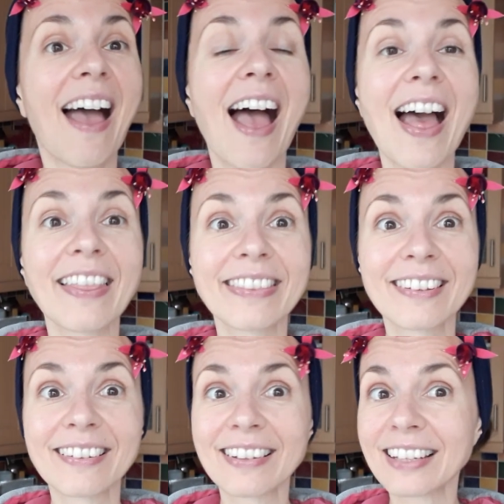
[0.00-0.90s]
And
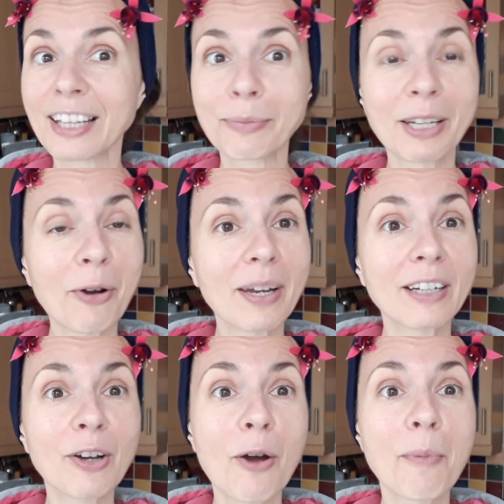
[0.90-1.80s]
let me know in
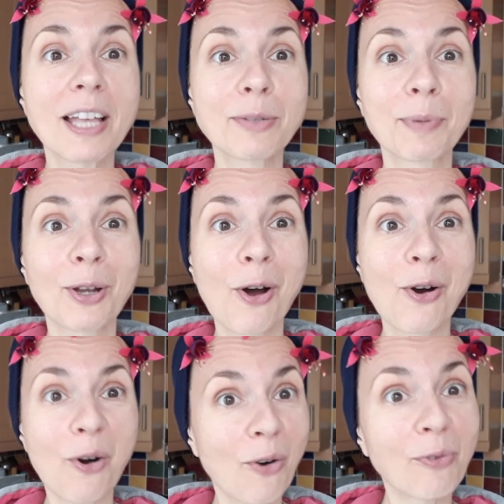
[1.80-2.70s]
the comments
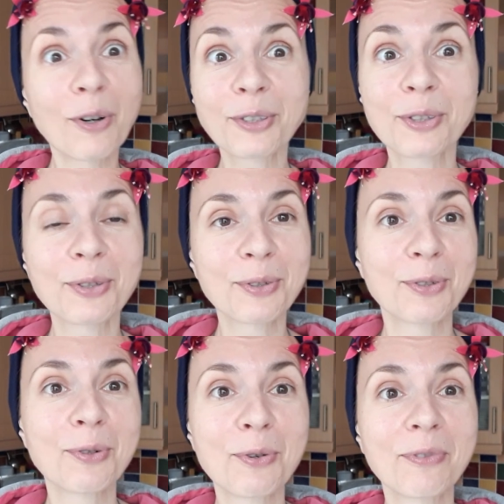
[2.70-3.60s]
below, what do you
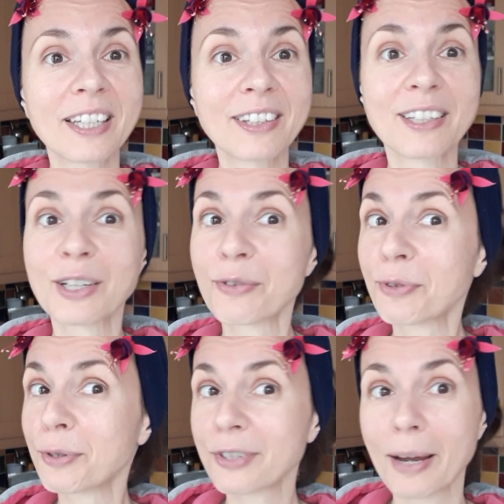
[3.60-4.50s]
do with the
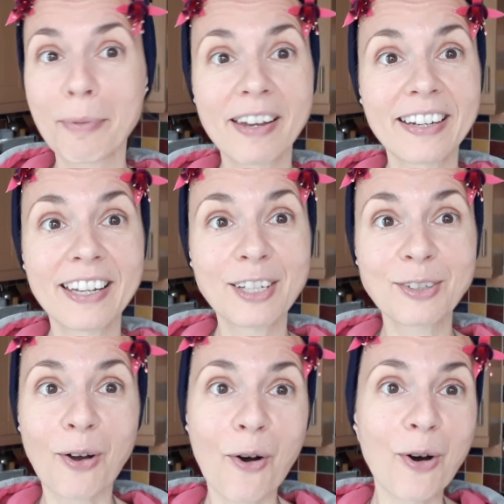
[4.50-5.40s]
fuchsia
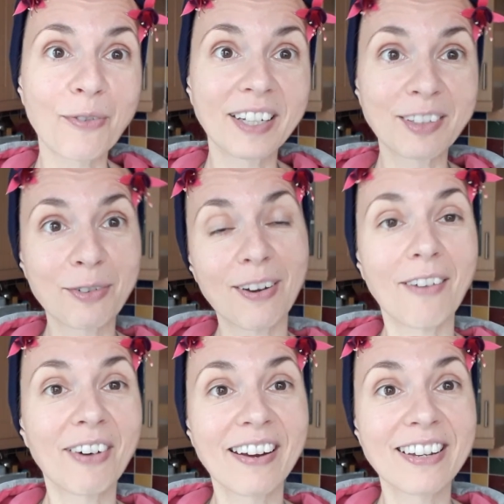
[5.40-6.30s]
berries or with the
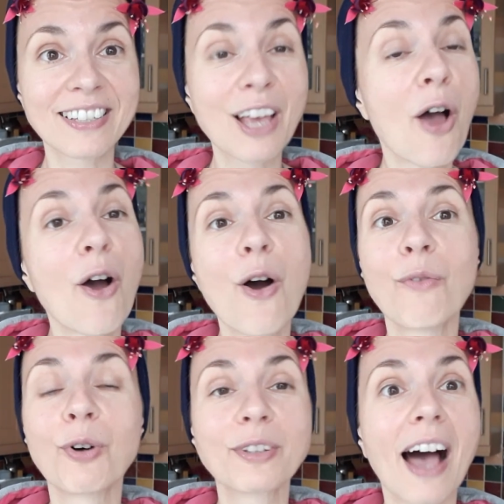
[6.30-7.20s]
flowers?
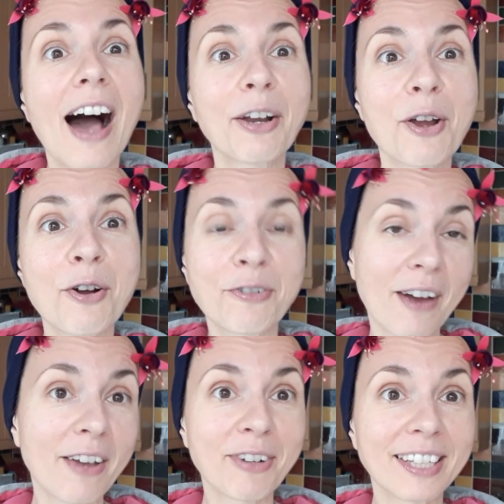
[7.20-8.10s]
What are your
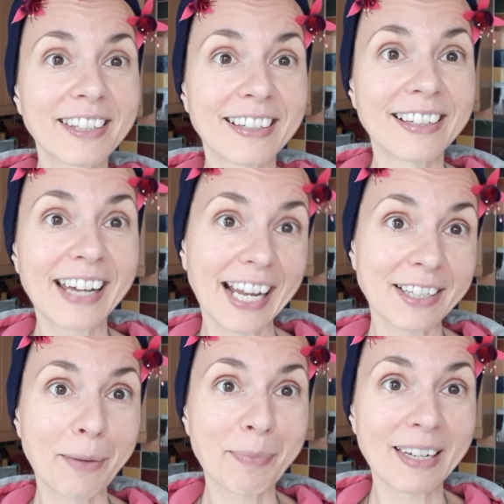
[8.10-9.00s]
favorite
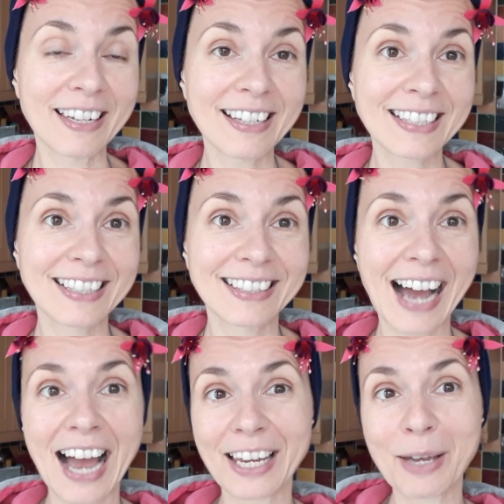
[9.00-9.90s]
recipes?
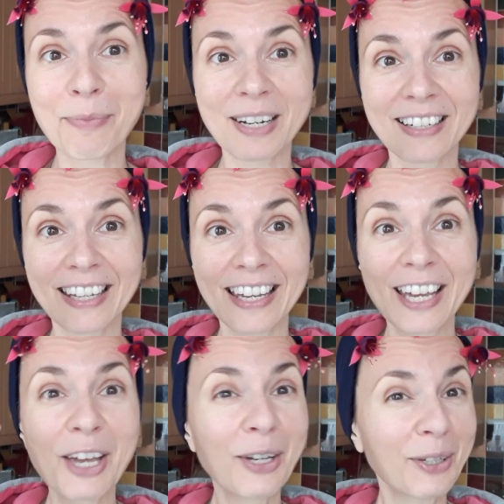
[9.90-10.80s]
I am really
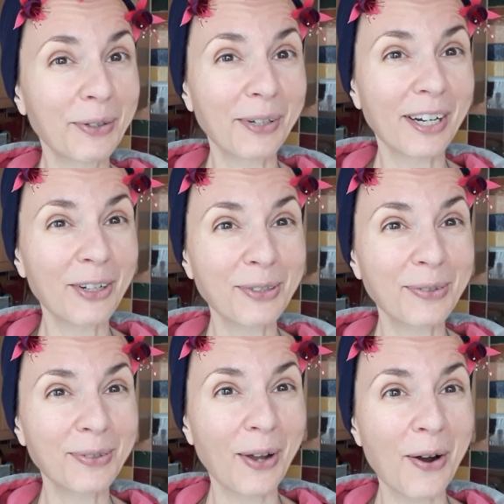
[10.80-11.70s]
curious
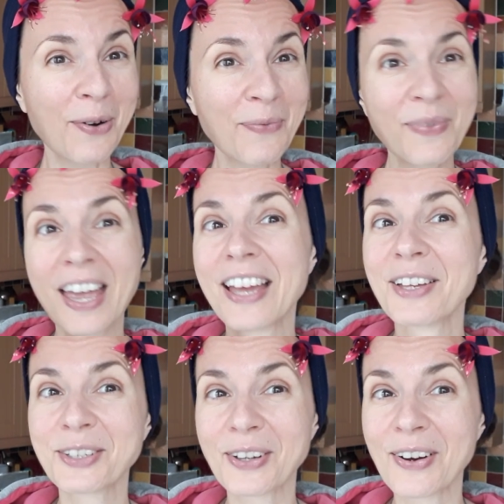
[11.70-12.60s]
to know.
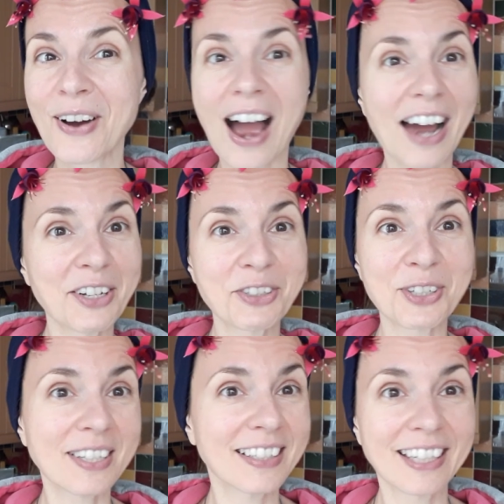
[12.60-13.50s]
So I
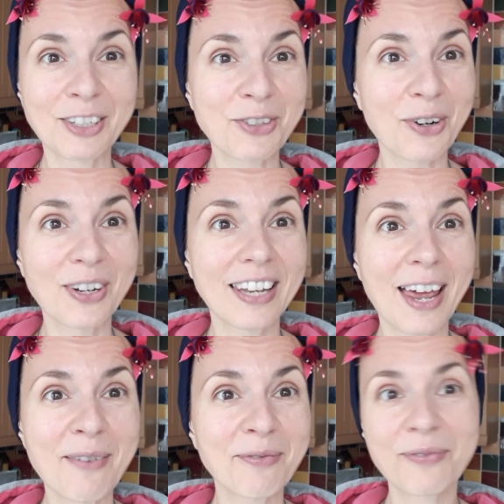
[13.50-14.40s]
just enjoy
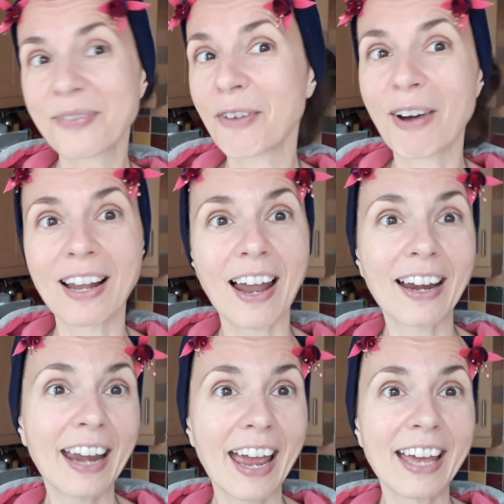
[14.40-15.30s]
them while I
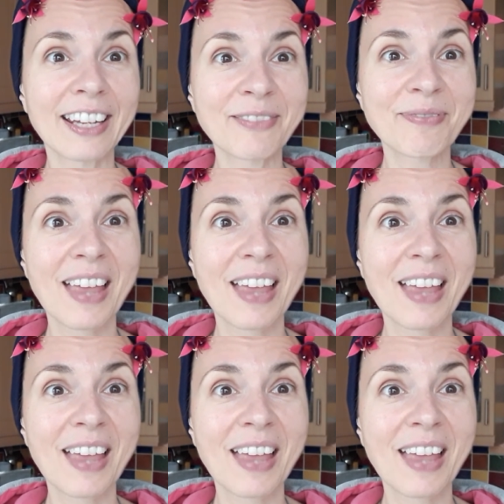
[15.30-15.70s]
can.